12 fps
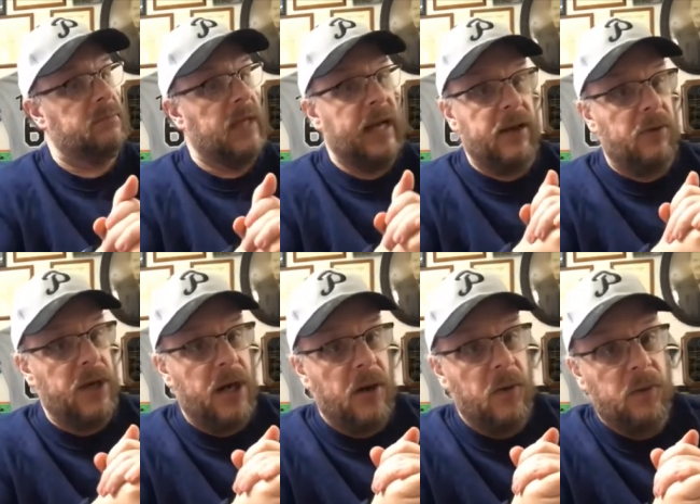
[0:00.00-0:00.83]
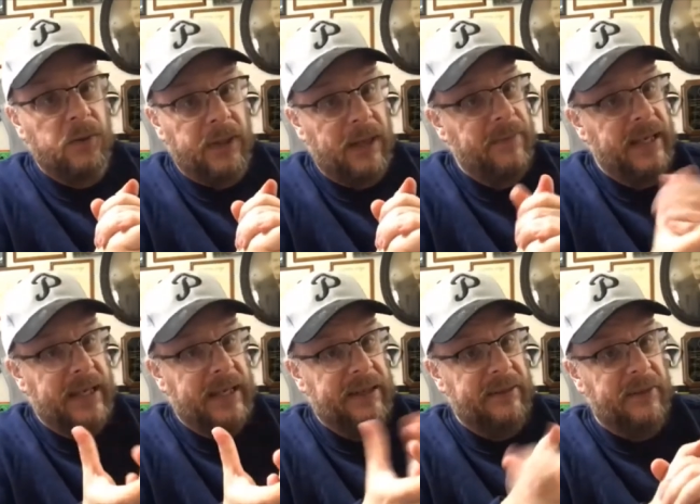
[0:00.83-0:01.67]
I don't know. I
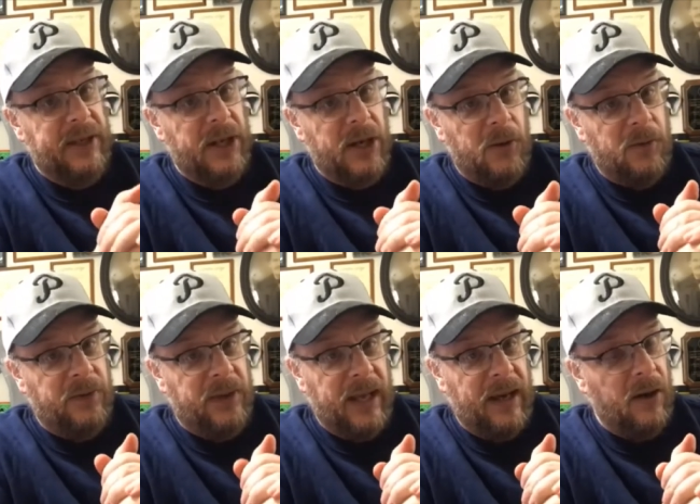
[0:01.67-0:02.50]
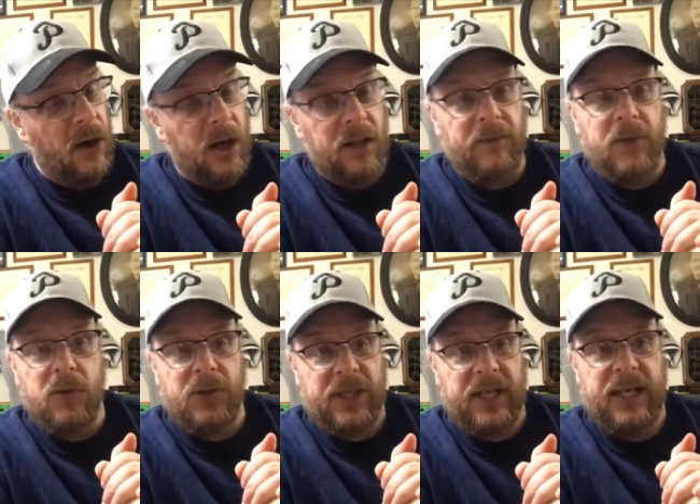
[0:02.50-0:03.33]
mean, you know, all of
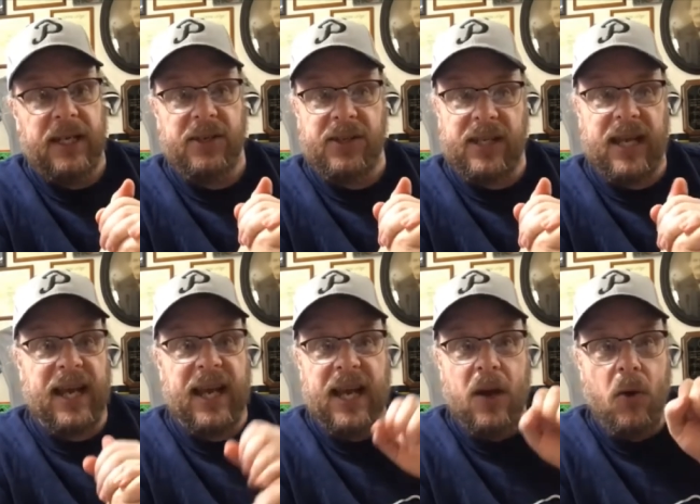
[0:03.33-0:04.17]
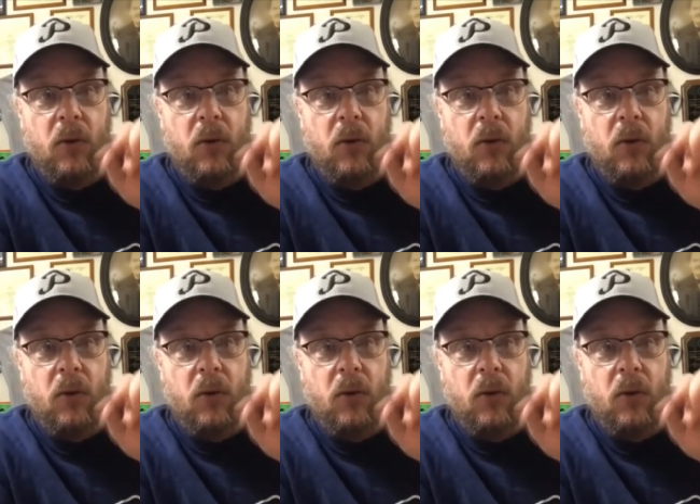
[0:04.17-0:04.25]
those things say